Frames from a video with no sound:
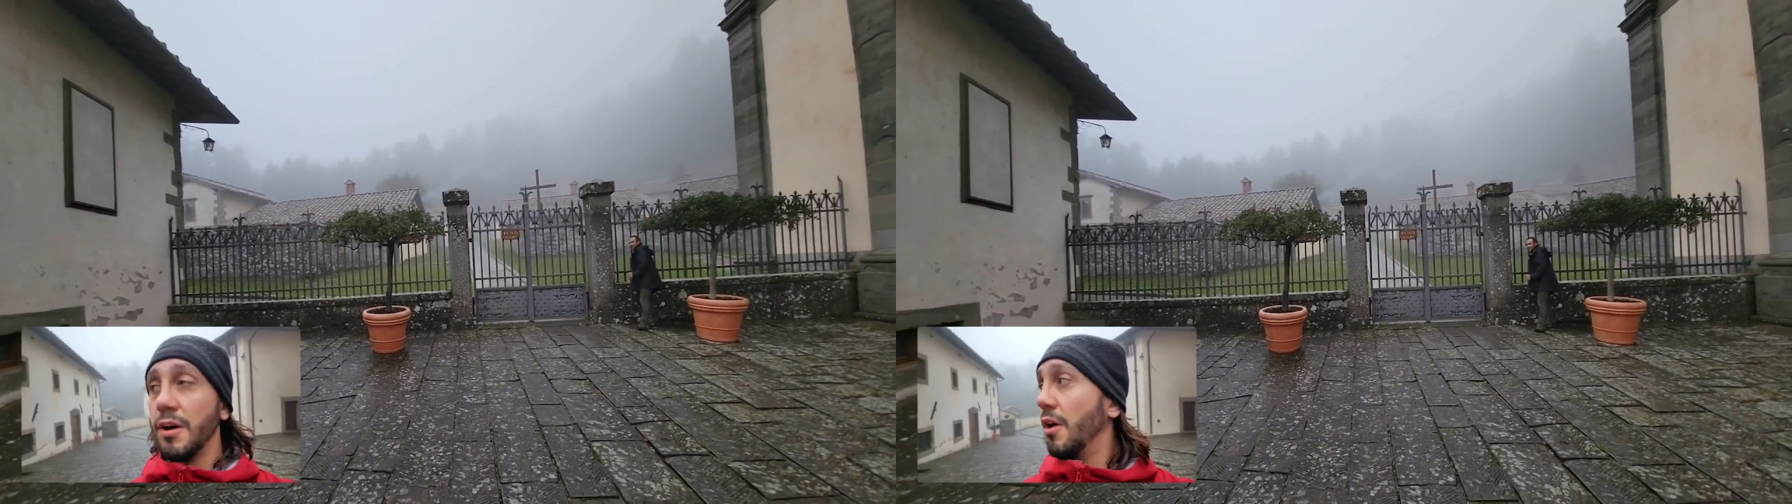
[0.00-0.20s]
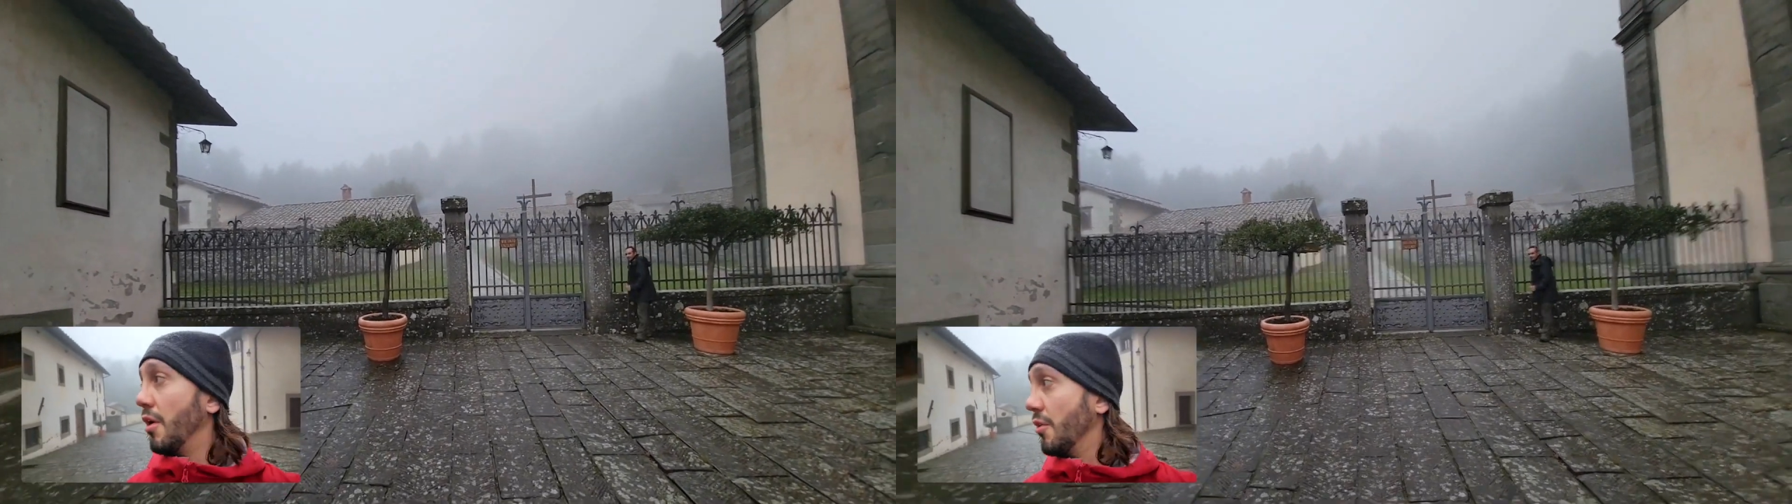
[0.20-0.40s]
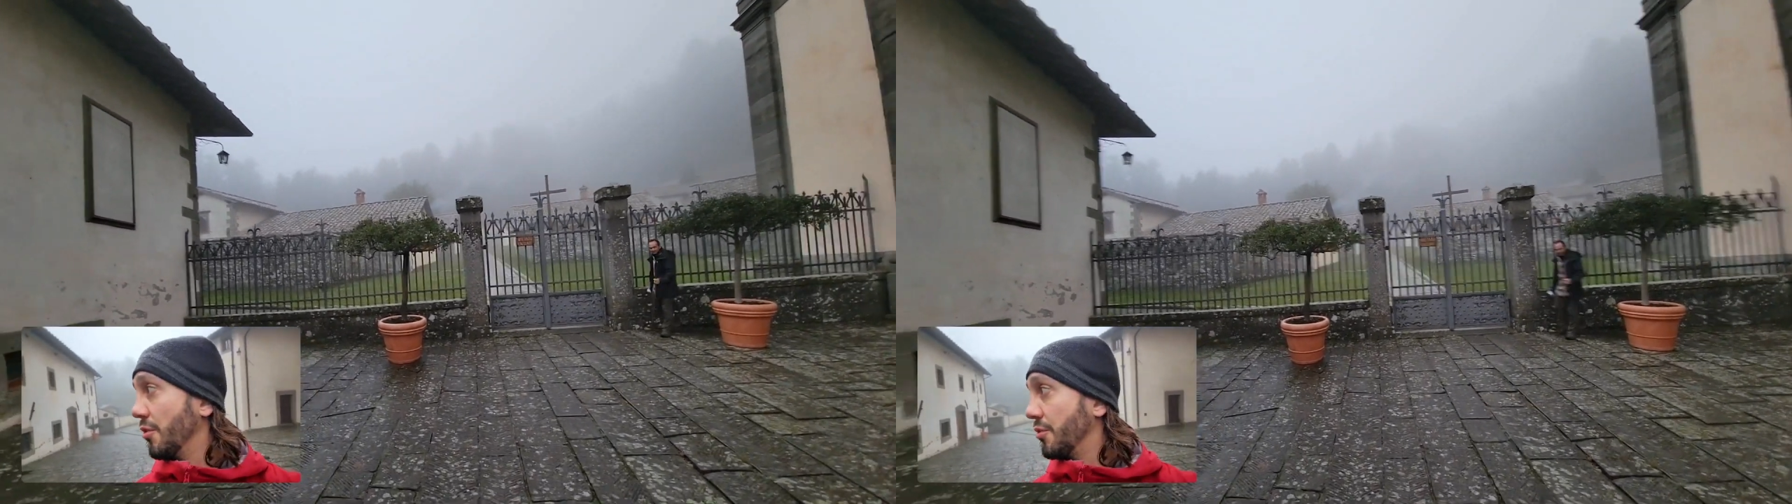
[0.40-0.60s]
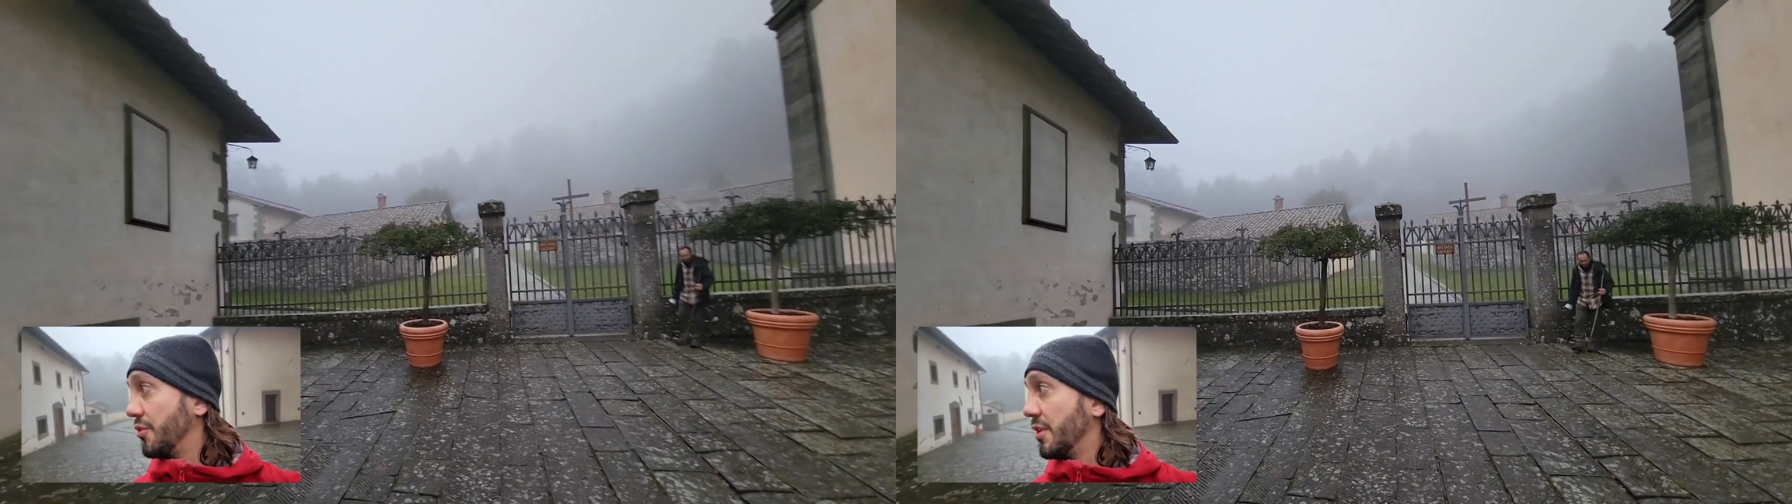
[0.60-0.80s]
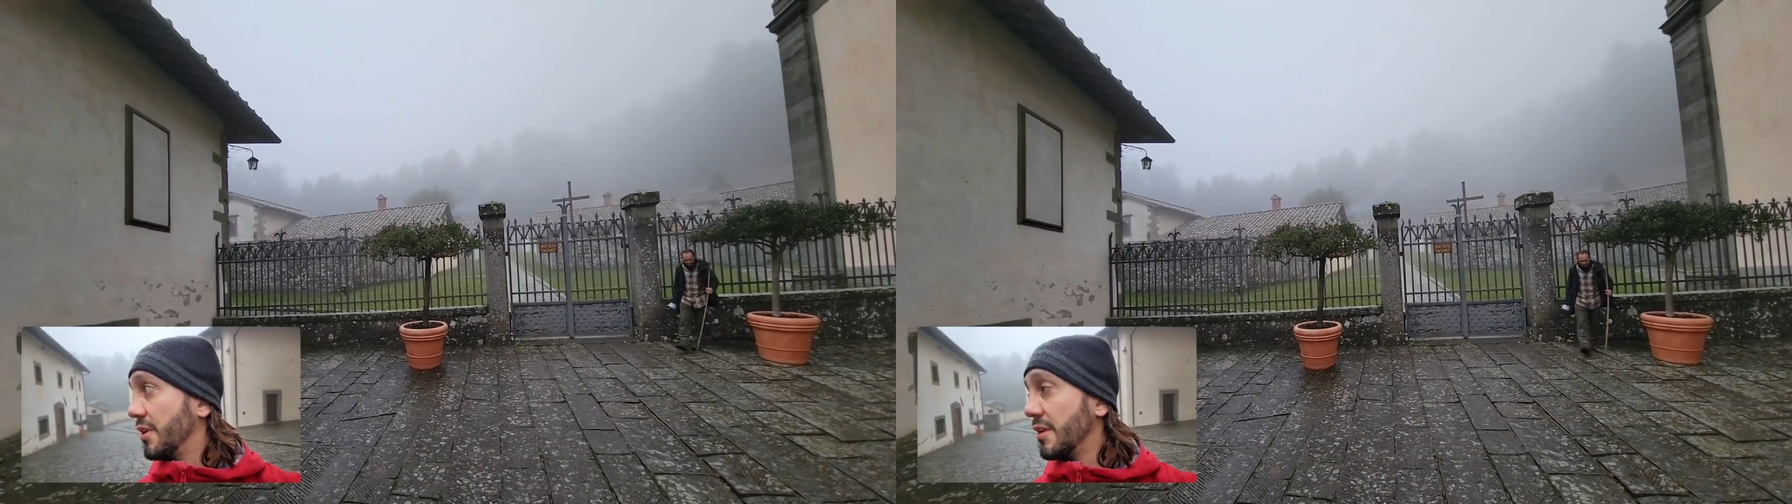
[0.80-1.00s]
all
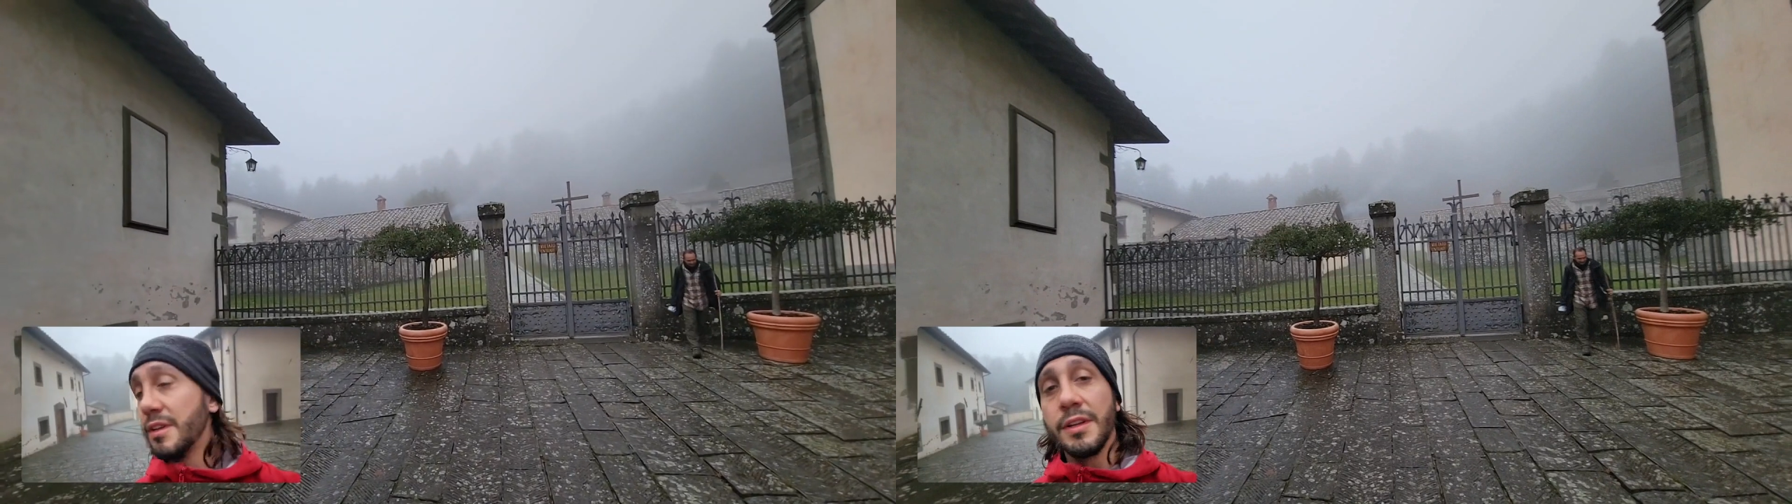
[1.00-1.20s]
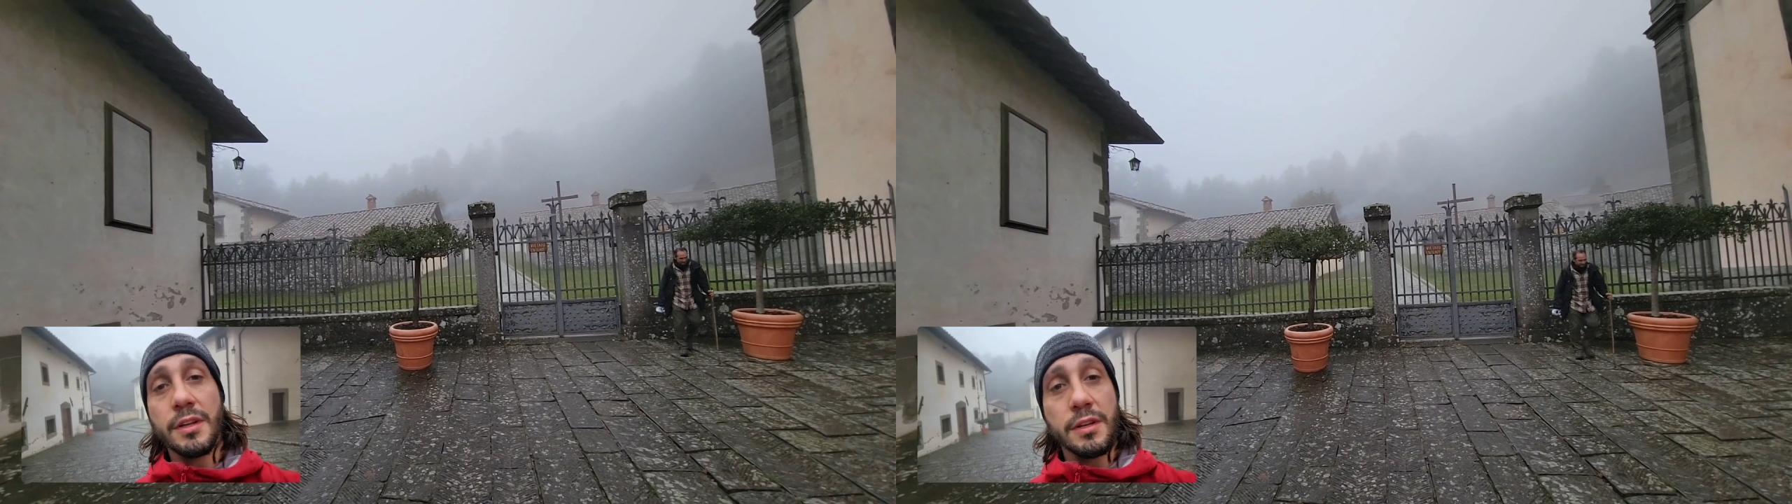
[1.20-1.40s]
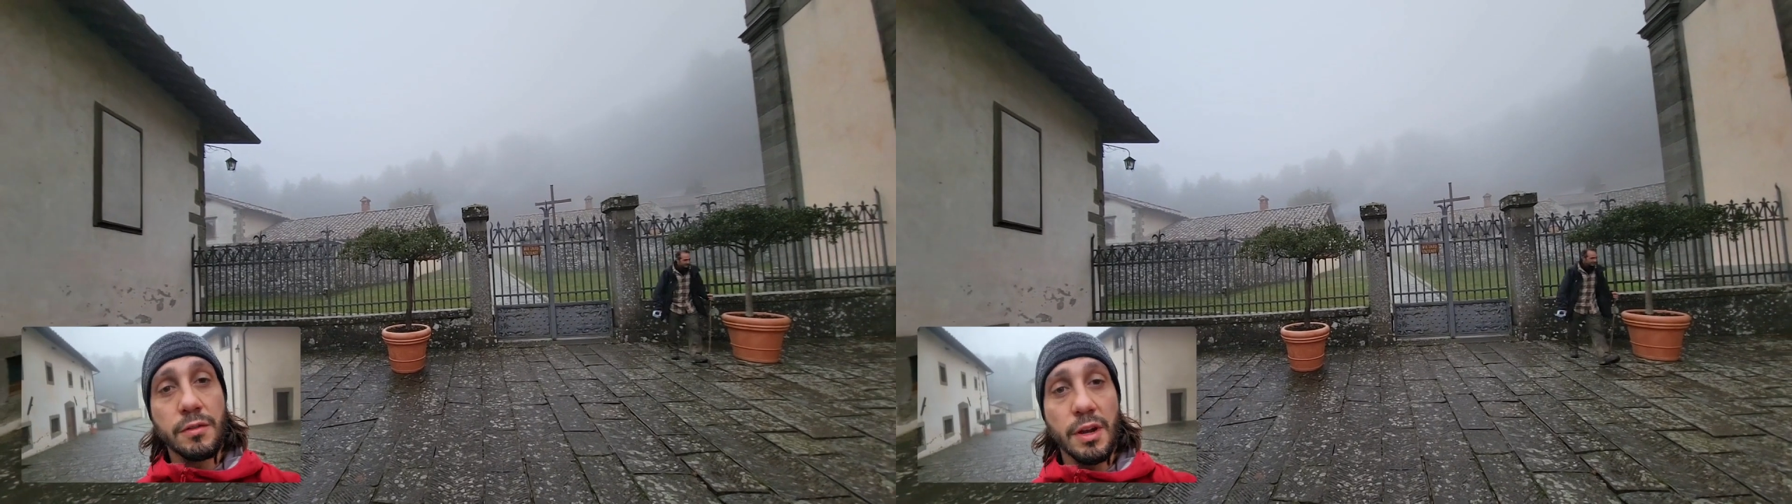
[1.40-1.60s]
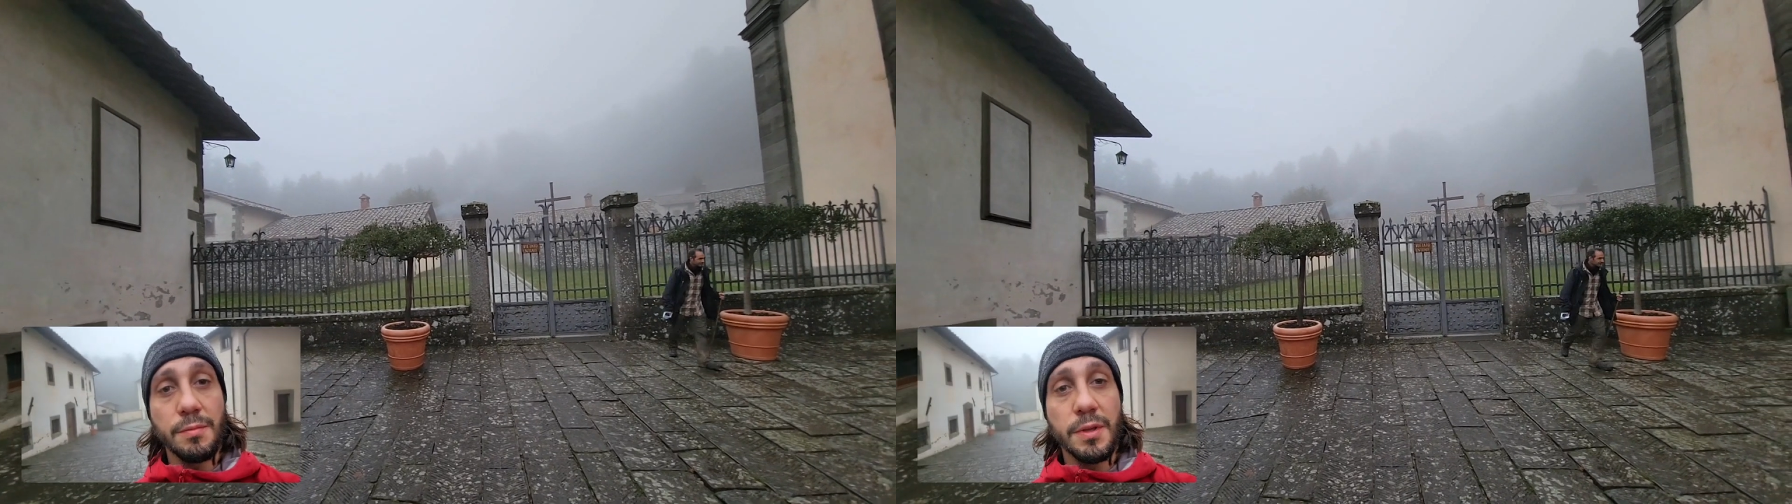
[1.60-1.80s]
those great